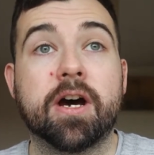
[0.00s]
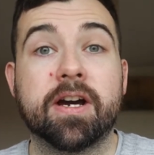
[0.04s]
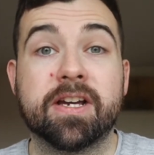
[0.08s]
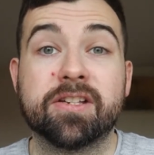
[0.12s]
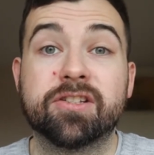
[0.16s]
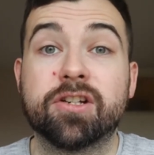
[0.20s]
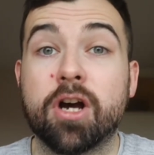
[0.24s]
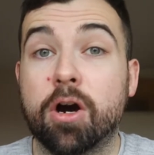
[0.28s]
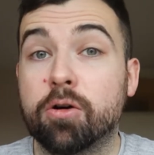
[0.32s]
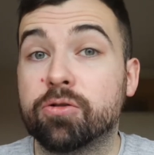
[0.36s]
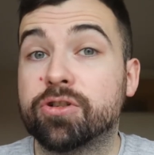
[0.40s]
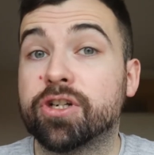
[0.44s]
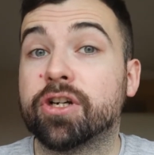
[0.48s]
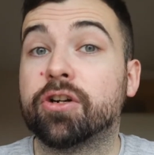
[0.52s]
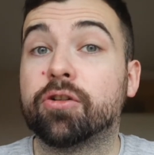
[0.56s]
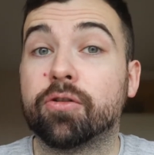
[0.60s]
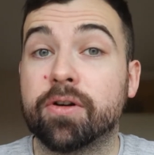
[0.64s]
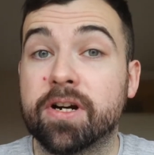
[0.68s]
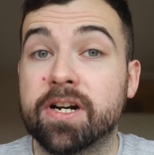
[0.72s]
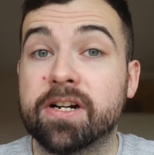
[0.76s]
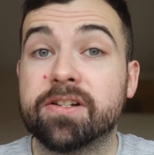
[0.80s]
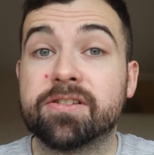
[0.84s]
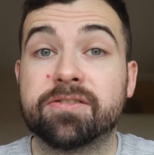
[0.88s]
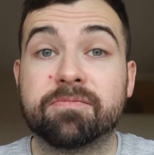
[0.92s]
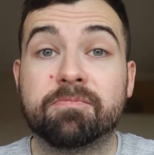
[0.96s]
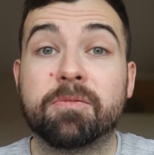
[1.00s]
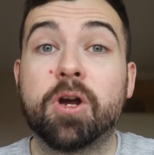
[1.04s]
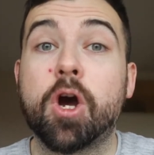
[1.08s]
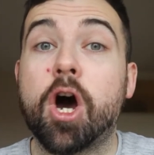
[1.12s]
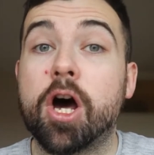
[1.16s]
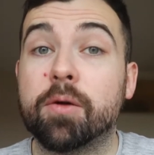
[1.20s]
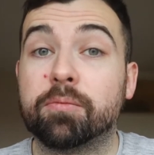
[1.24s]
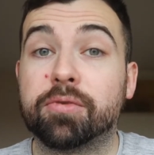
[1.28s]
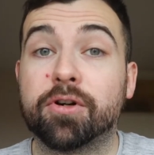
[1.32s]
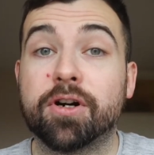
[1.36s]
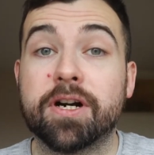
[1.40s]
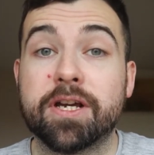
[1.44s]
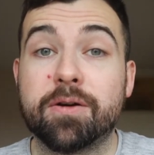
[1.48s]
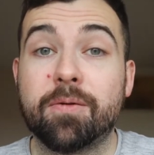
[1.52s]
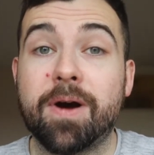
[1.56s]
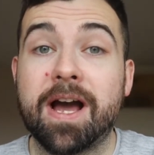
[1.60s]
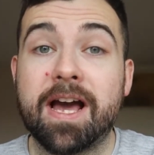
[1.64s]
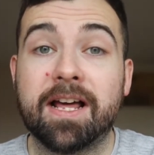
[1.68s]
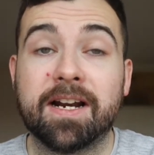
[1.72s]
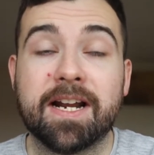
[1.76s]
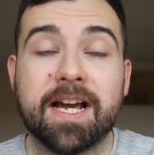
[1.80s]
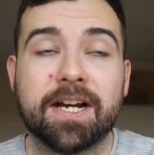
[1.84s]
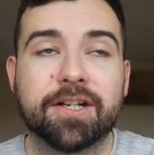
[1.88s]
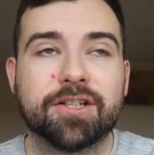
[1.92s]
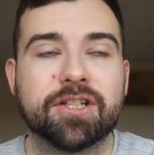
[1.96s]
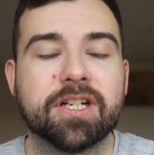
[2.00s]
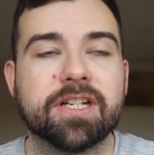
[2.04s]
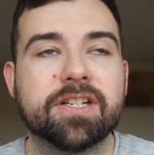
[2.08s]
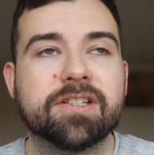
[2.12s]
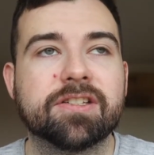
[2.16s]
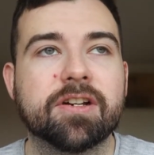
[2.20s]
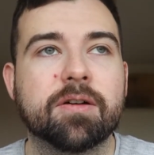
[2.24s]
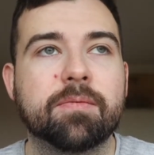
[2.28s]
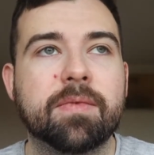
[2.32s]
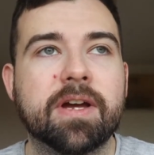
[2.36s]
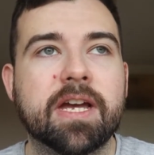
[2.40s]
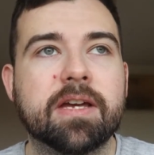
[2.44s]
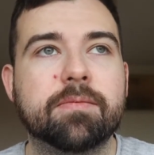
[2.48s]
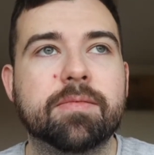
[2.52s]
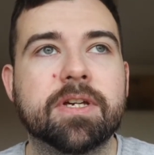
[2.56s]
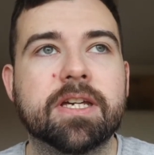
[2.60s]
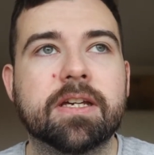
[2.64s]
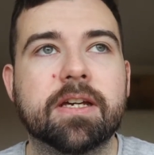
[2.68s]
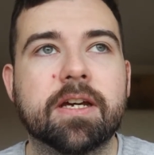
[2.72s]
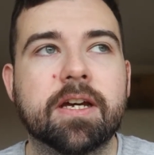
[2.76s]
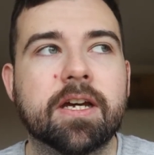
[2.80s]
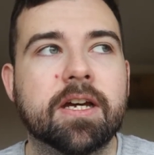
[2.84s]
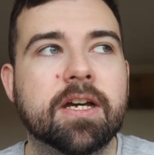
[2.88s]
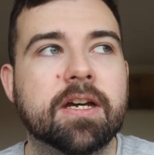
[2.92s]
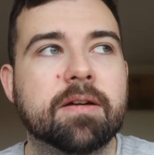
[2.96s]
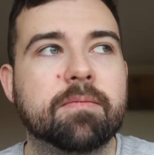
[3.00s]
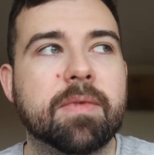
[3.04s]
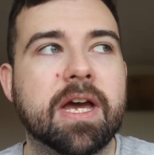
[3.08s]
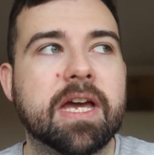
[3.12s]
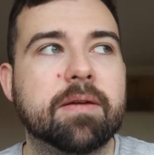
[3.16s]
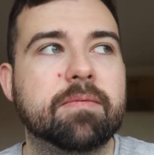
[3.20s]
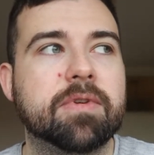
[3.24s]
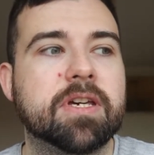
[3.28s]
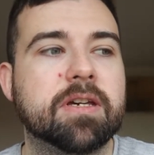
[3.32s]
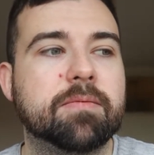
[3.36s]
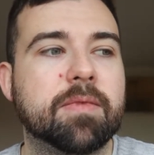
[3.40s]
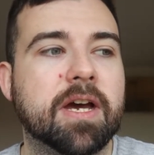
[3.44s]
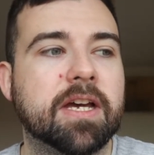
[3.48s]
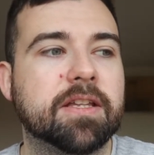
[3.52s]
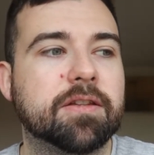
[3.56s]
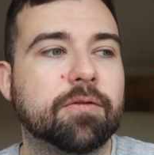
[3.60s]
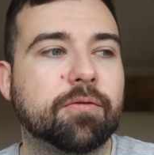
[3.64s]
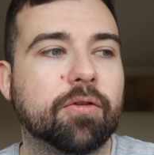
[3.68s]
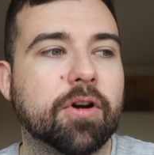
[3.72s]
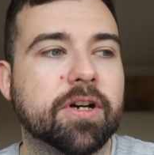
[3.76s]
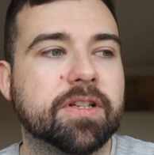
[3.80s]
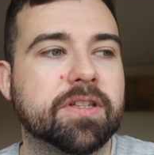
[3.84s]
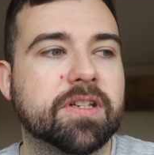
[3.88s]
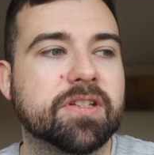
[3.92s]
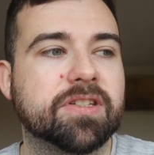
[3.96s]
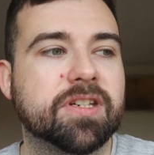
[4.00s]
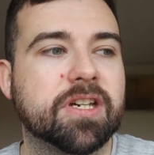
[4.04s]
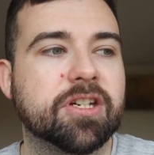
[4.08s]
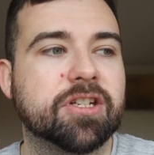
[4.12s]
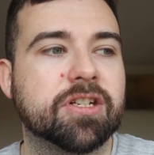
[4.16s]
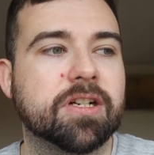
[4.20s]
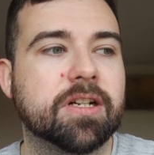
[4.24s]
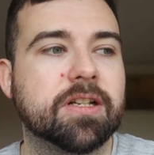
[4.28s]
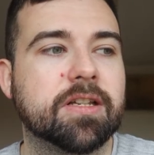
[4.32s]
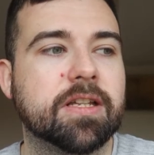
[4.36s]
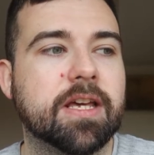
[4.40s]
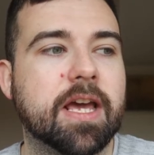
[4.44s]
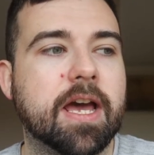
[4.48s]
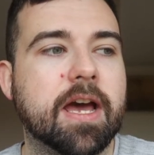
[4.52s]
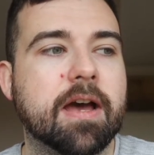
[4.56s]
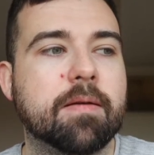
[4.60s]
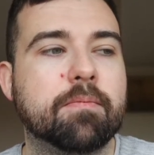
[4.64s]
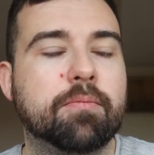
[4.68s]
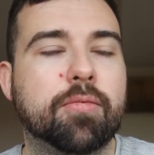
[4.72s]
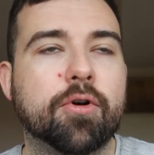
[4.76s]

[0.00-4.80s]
His coaching career has gone pretty well, actually, so maybe he made the right decision in the end.